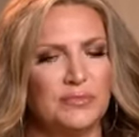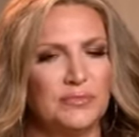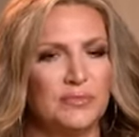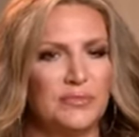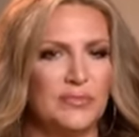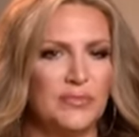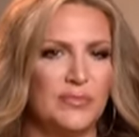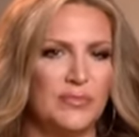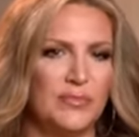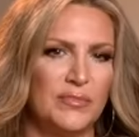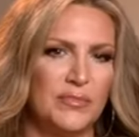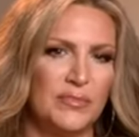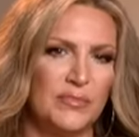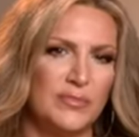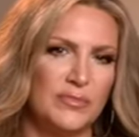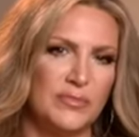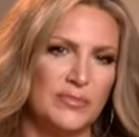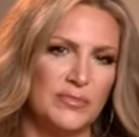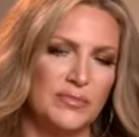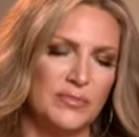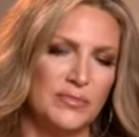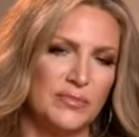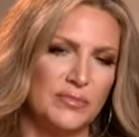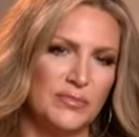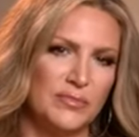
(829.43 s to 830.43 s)

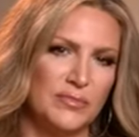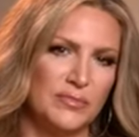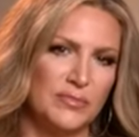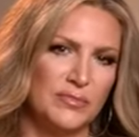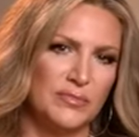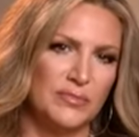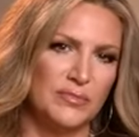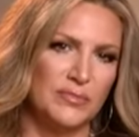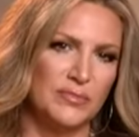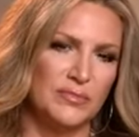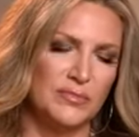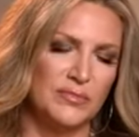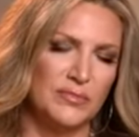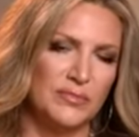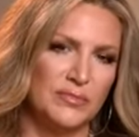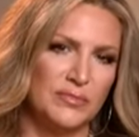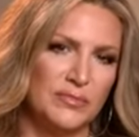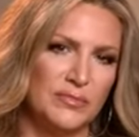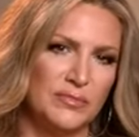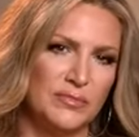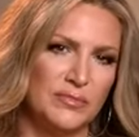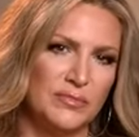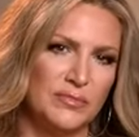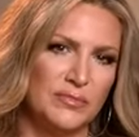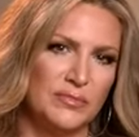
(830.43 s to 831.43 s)

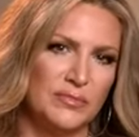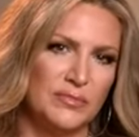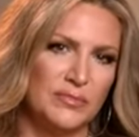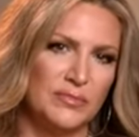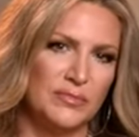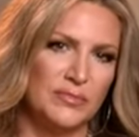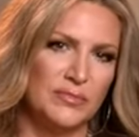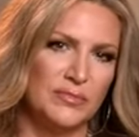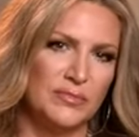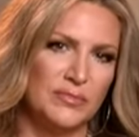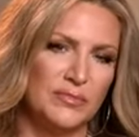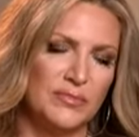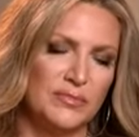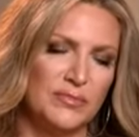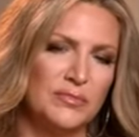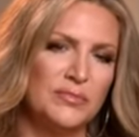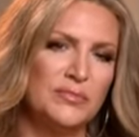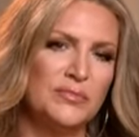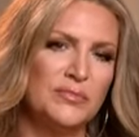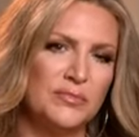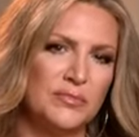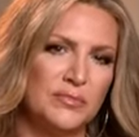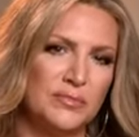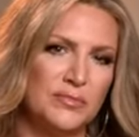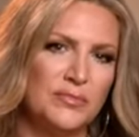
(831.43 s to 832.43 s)

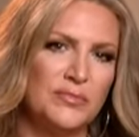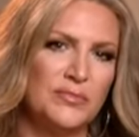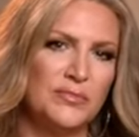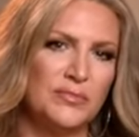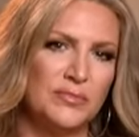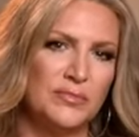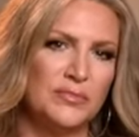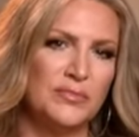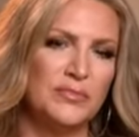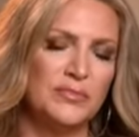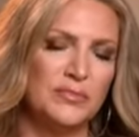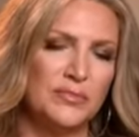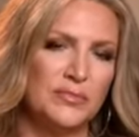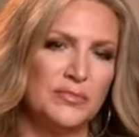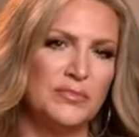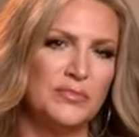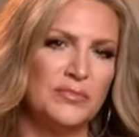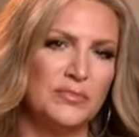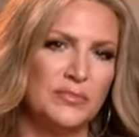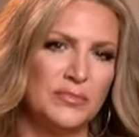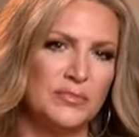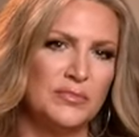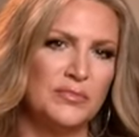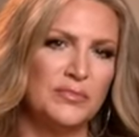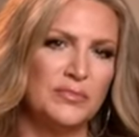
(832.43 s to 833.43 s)

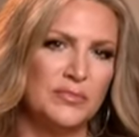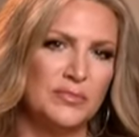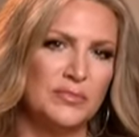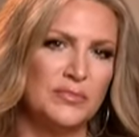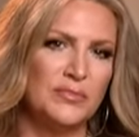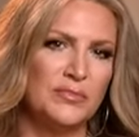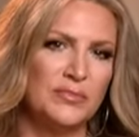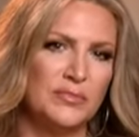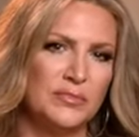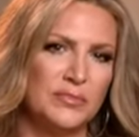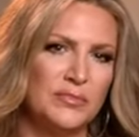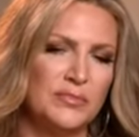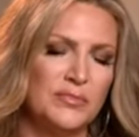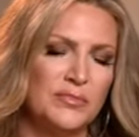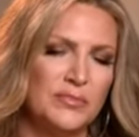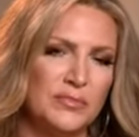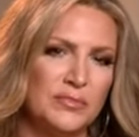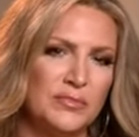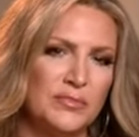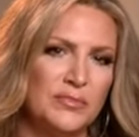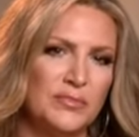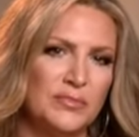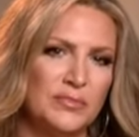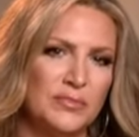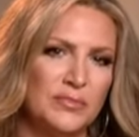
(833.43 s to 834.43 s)
The person shown says nothing.